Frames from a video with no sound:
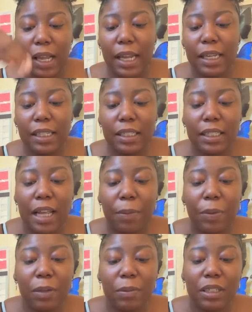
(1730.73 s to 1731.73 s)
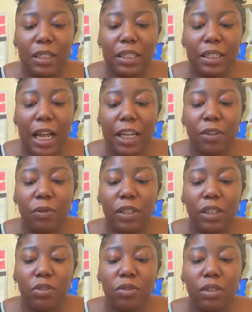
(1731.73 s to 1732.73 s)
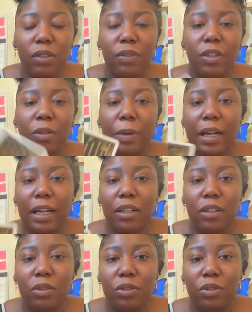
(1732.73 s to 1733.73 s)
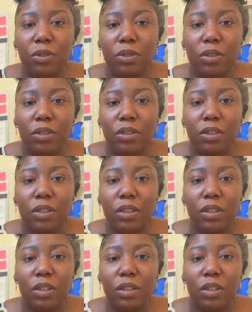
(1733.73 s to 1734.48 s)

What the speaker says: And this is like, pretty much, this is how you really truly feel behind closed doors.